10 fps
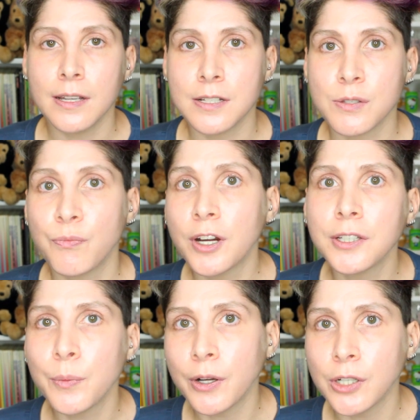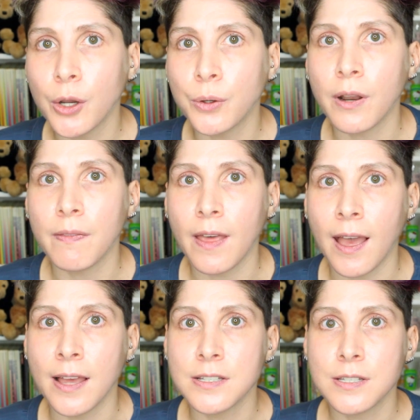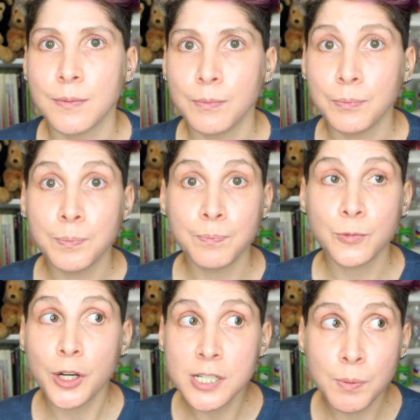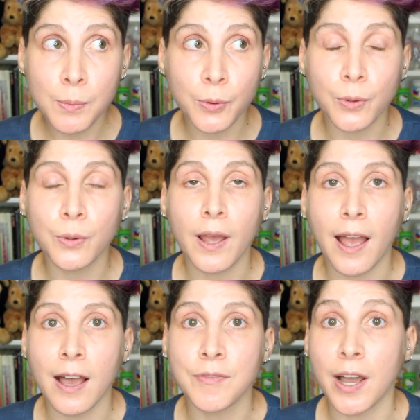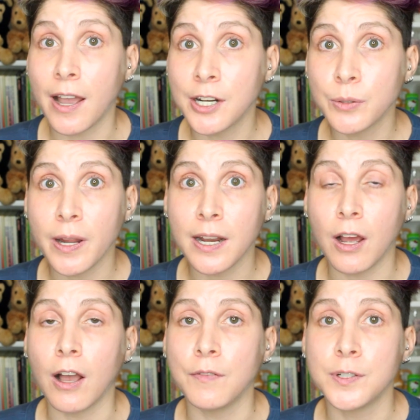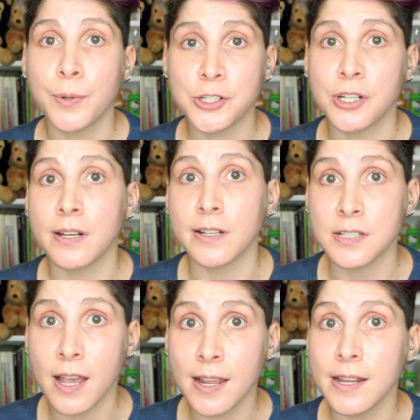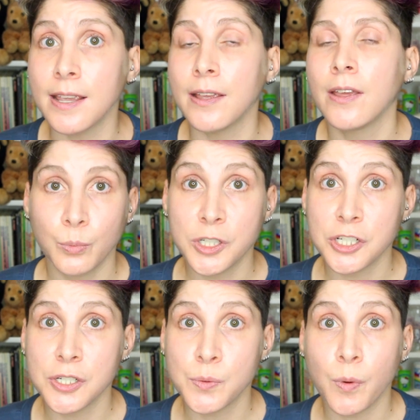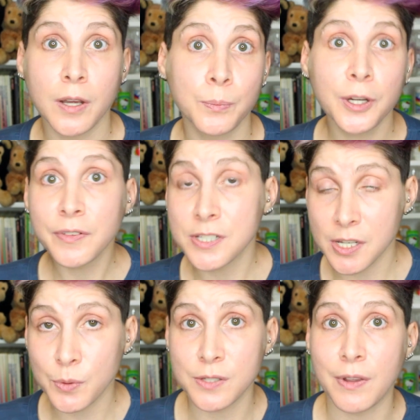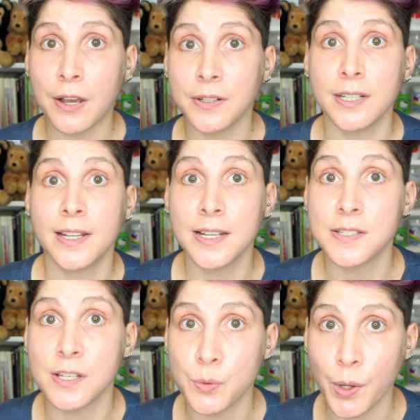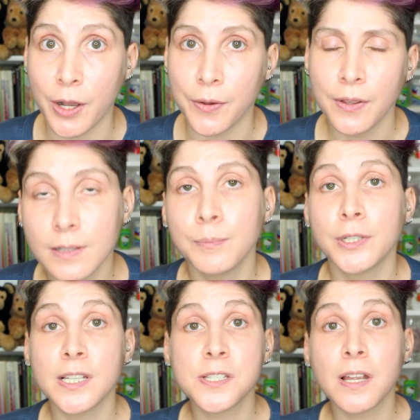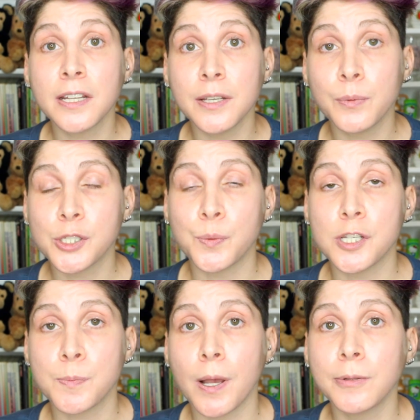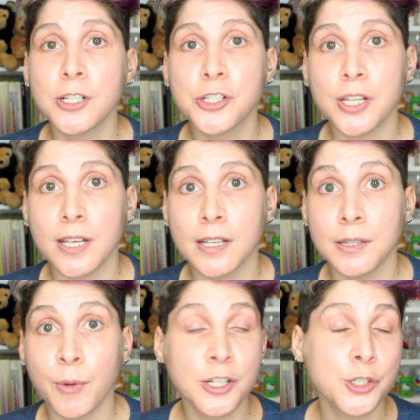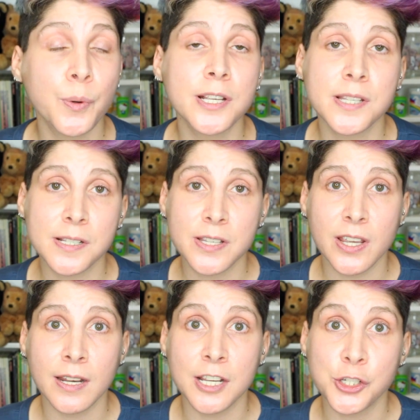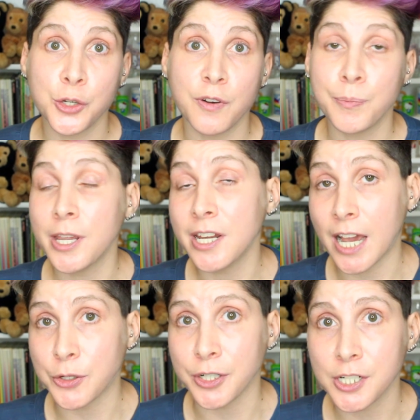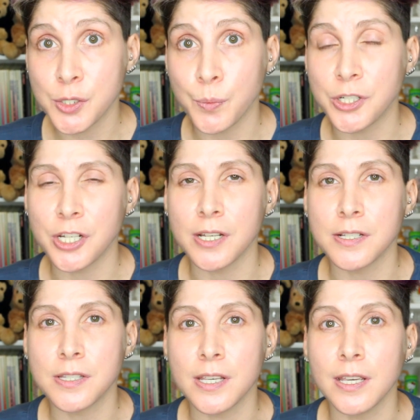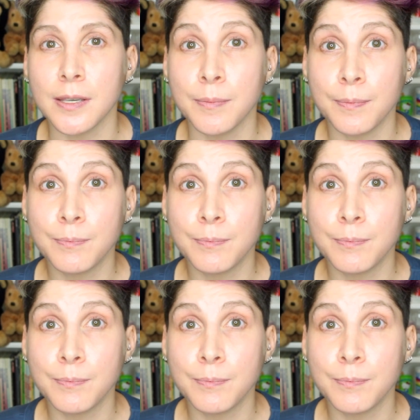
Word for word: it's fairly well known that trans people have a higher rate of depression and anxiety, which is what previously was found in kids as well. But this study, which was published in the March 2016 issue of Pediatrics, which is the